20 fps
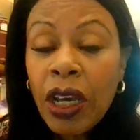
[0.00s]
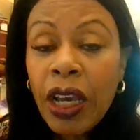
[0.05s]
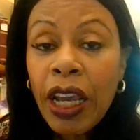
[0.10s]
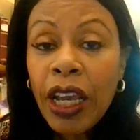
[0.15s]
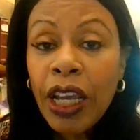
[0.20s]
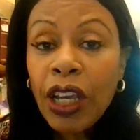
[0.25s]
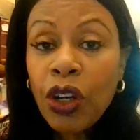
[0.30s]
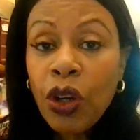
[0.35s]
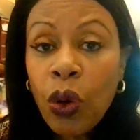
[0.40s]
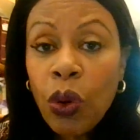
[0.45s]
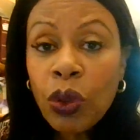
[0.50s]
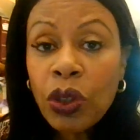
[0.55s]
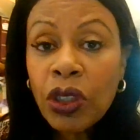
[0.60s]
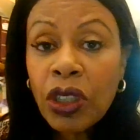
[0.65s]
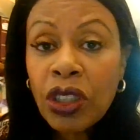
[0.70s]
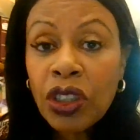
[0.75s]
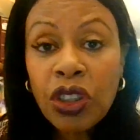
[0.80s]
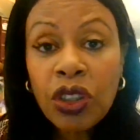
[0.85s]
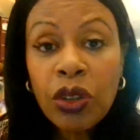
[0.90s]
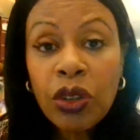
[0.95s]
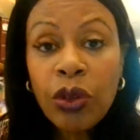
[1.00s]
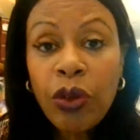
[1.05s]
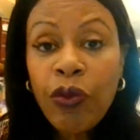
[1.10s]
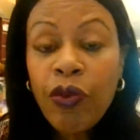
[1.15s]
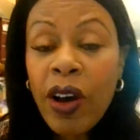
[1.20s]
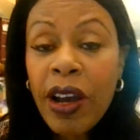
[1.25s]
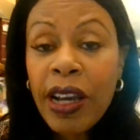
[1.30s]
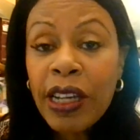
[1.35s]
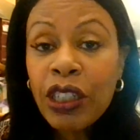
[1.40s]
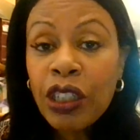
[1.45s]
in order to
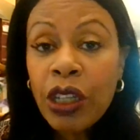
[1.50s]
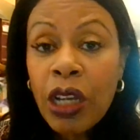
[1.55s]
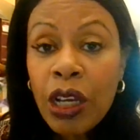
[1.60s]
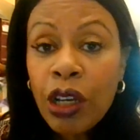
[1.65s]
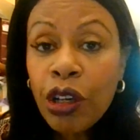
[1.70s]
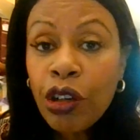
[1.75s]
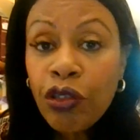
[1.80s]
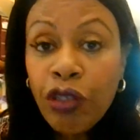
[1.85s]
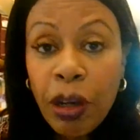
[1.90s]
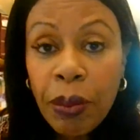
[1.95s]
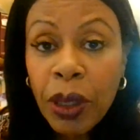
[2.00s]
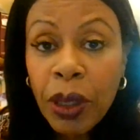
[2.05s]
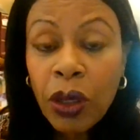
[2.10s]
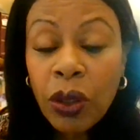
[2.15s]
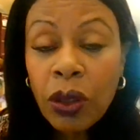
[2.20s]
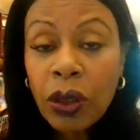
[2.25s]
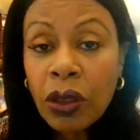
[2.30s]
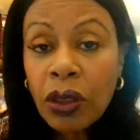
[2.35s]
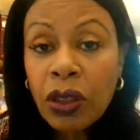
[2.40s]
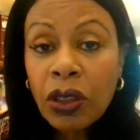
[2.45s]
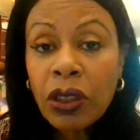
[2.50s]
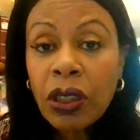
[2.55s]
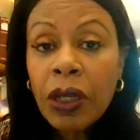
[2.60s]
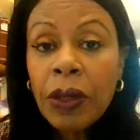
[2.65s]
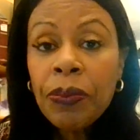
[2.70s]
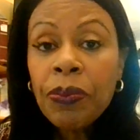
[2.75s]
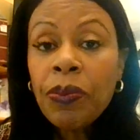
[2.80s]
find criminals